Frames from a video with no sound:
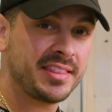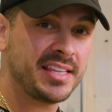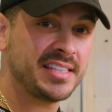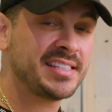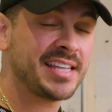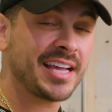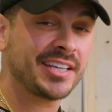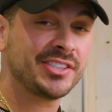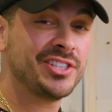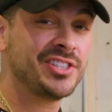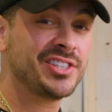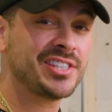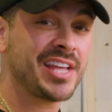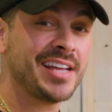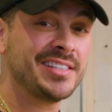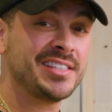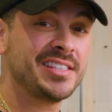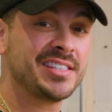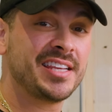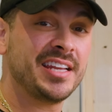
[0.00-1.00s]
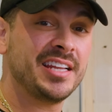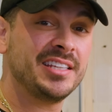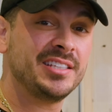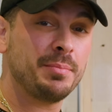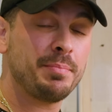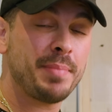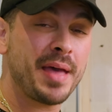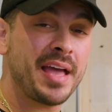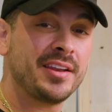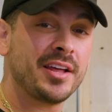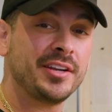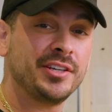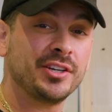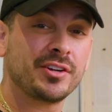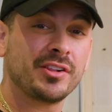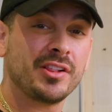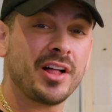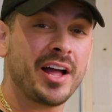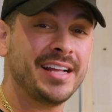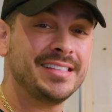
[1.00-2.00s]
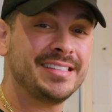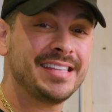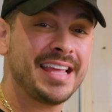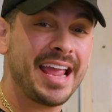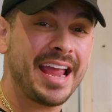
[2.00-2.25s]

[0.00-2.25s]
The section size is going to depend on your client's